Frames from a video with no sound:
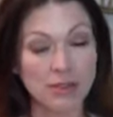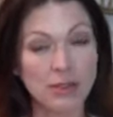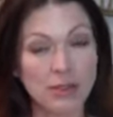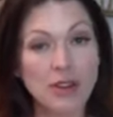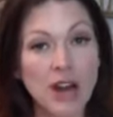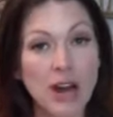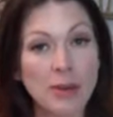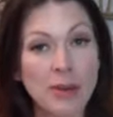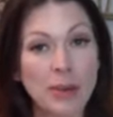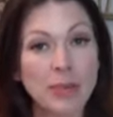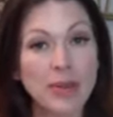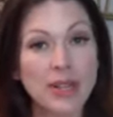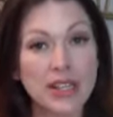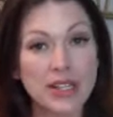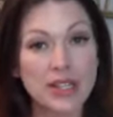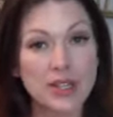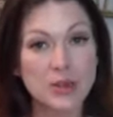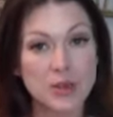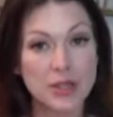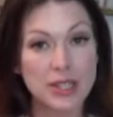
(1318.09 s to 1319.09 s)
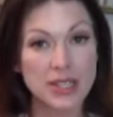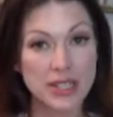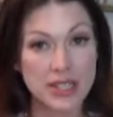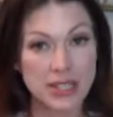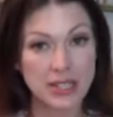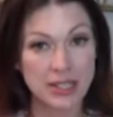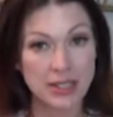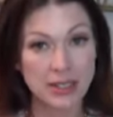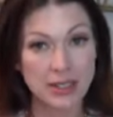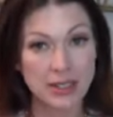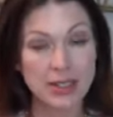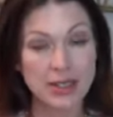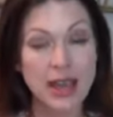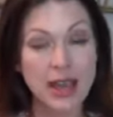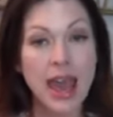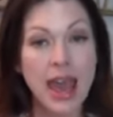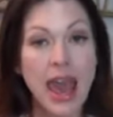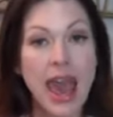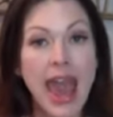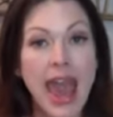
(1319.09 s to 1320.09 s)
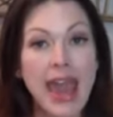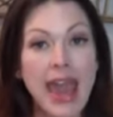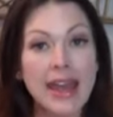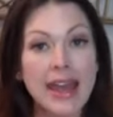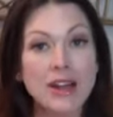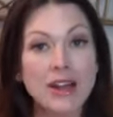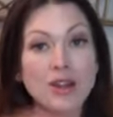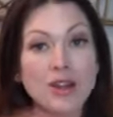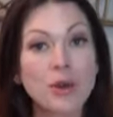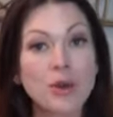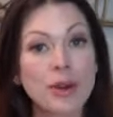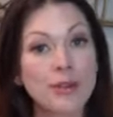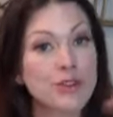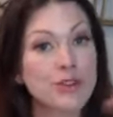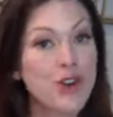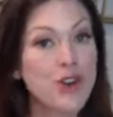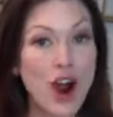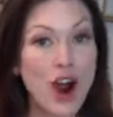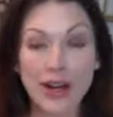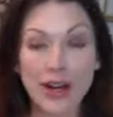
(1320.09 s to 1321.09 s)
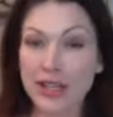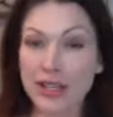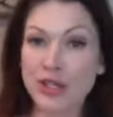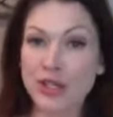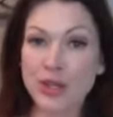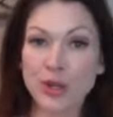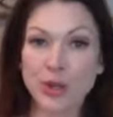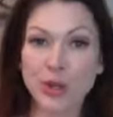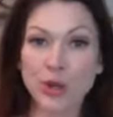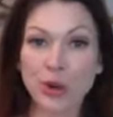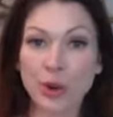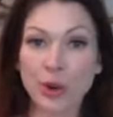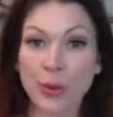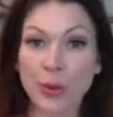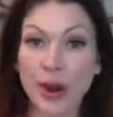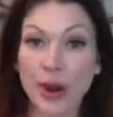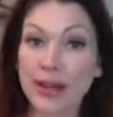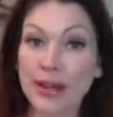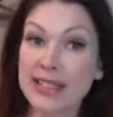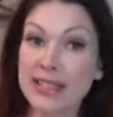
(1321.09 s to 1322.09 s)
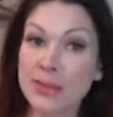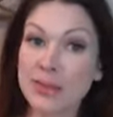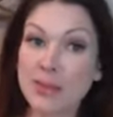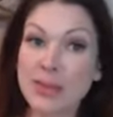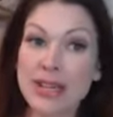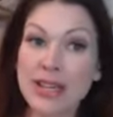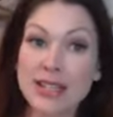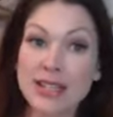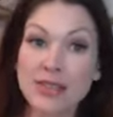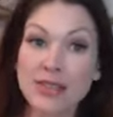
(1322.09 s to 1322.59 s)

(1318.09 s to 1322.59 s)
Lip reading: You've come up against resistance, and you have drawn into your awareness a piece of